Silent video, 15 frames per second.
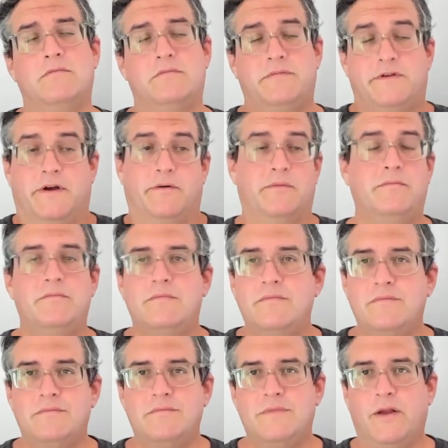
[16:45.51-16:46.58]
So
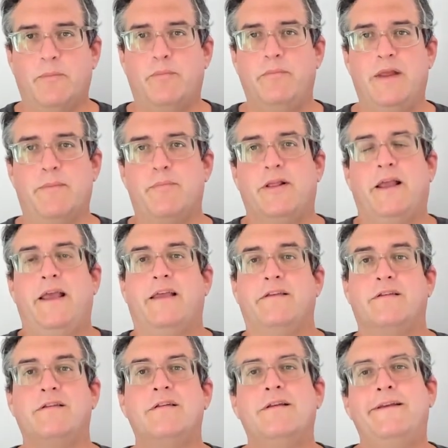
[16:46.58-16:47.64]
it
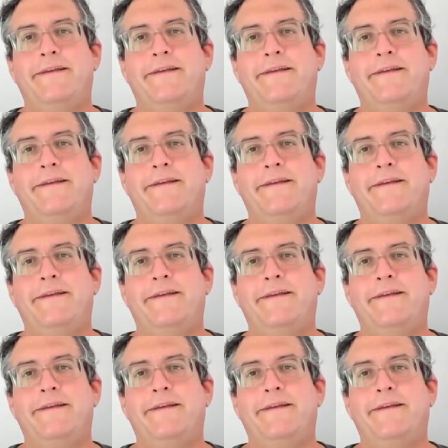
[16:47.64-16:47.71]
plays.